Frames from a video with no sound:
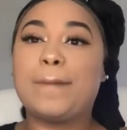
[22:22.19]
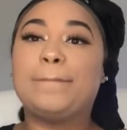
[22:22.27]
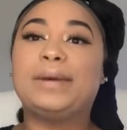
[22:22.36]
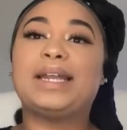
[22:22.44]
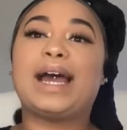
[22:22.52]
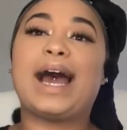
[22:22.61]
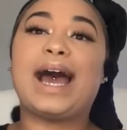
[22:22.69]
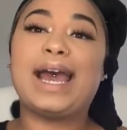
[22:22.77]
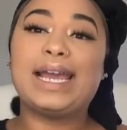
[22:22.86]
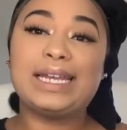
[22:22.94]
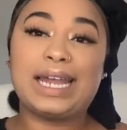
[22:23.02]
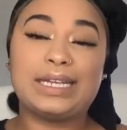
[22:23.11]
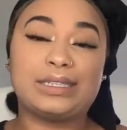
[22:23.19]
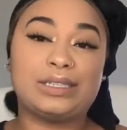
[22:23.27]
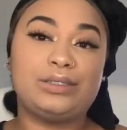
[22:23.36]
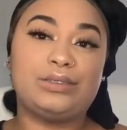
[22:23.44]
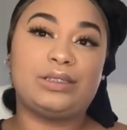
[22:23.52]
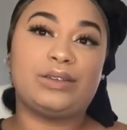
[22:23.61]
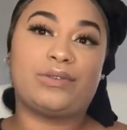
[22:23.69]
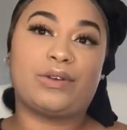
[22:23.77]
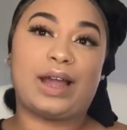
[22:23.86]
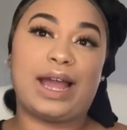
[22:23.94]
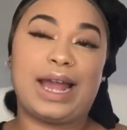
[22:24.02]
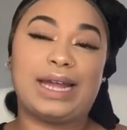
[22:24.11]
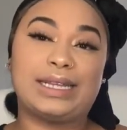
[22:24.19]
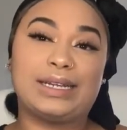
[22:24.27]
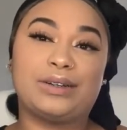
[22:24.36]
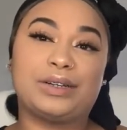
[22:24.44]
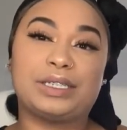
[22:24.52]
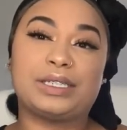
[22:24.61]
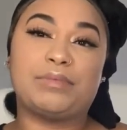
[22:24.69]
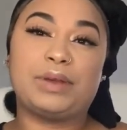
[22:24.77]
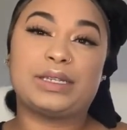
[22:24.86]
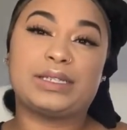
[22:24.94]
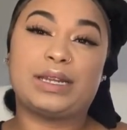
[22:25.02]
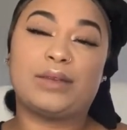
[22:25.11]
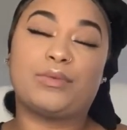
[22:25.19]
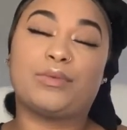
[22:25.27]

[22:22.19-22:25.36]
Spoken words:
but I like to use it for highlighter because it picks it up